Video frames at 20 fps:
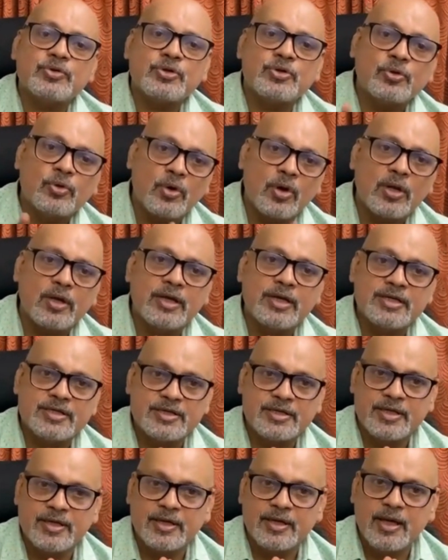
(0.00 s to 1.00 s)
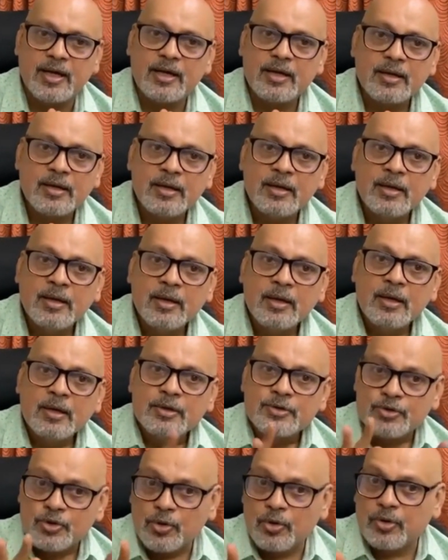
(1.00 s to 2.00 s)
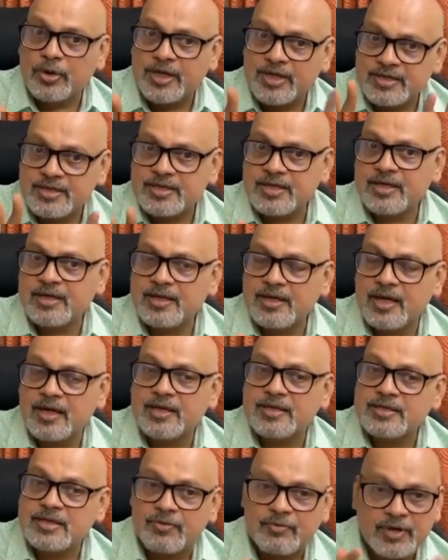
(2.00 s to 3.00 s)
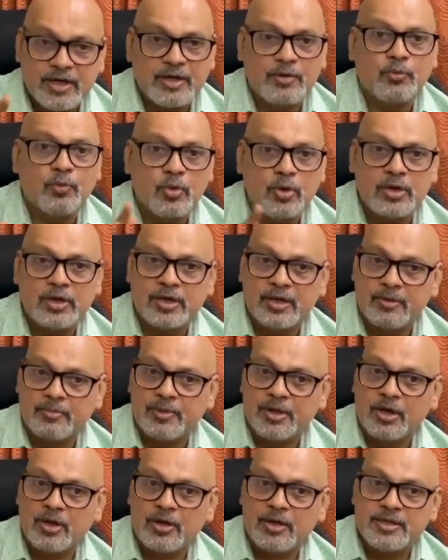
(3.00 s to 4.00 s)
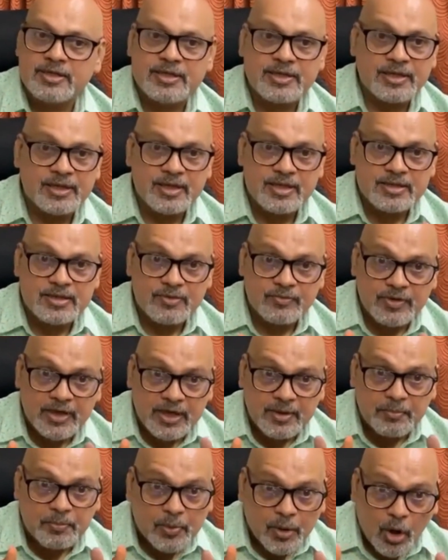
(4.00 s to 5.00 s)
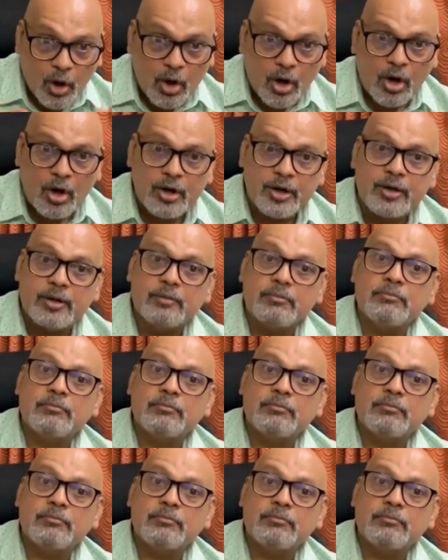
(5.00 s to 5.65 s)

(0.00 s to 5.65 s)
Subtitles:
to call hysteria. So hysteria is a very old terminology. It has a very broad